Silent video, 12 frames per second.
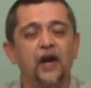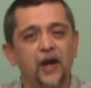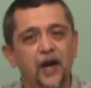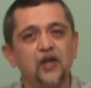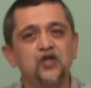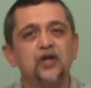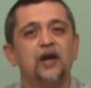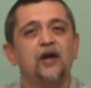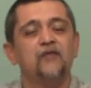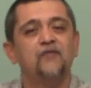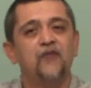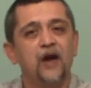is
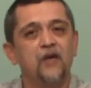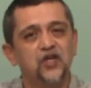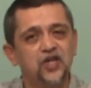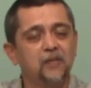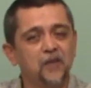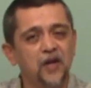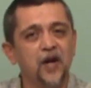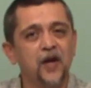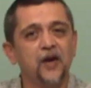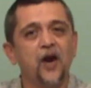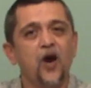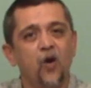very
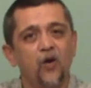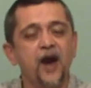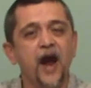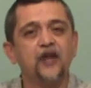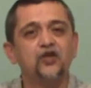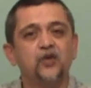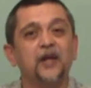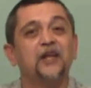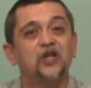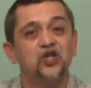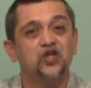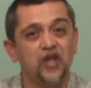similar or actually
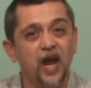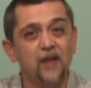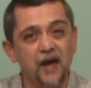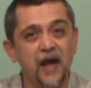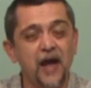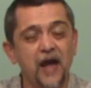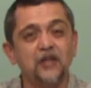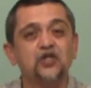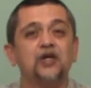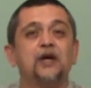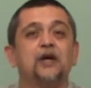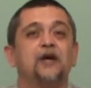the same
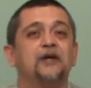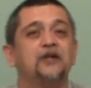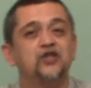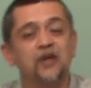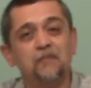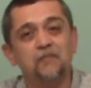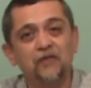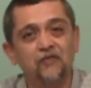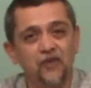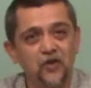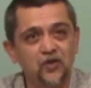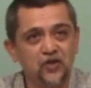as the simple
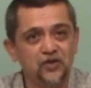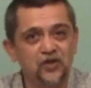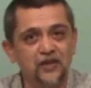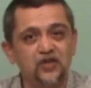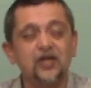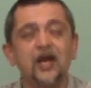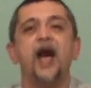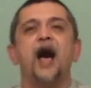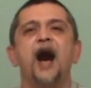future tense.